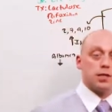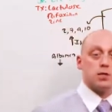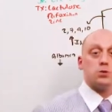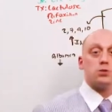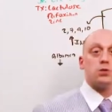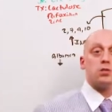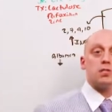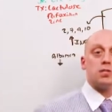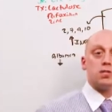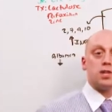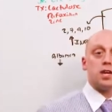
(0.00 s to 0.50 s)
That's
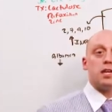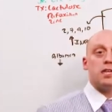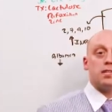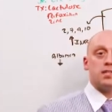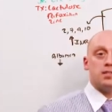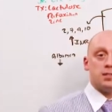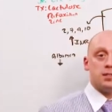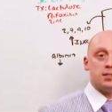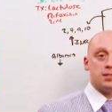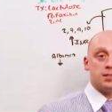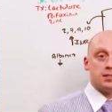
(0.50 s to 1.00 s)
what
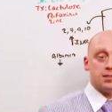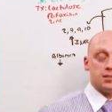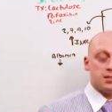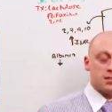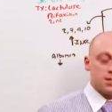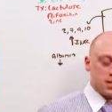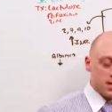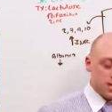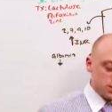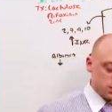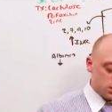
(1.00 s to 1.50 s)
ascites is.
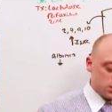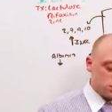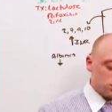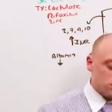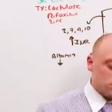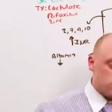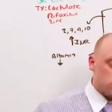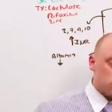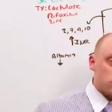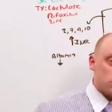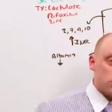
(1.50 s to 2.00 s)
Ascites is
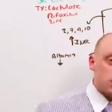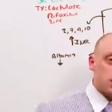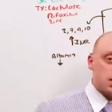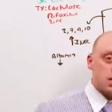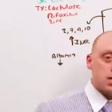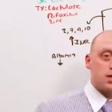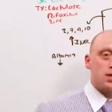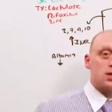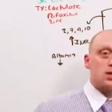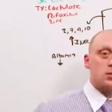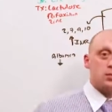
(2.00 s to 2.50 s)
fluid
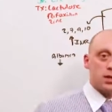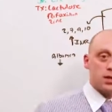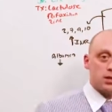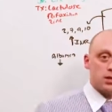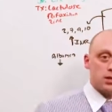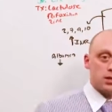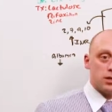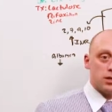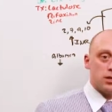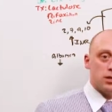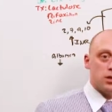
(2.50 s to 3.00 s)
in the
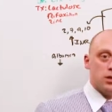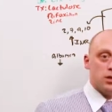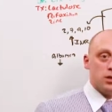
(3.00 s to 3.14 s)
belly.